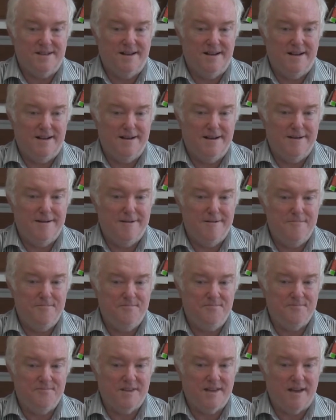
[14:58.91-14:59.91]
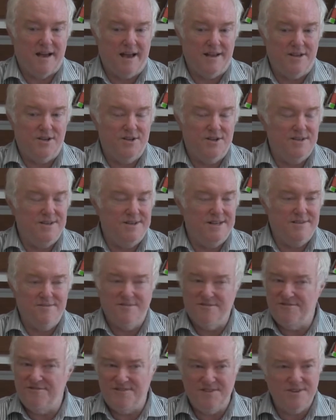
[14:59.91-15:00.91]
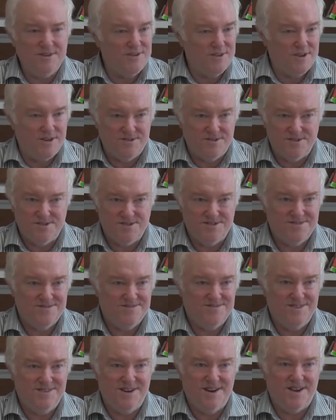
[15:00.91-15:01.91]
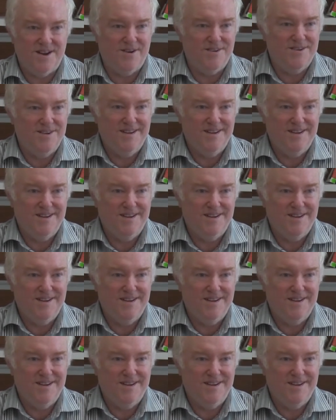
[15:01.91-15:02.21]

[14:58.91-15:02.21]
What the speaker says: I couldn't even feel those. You know,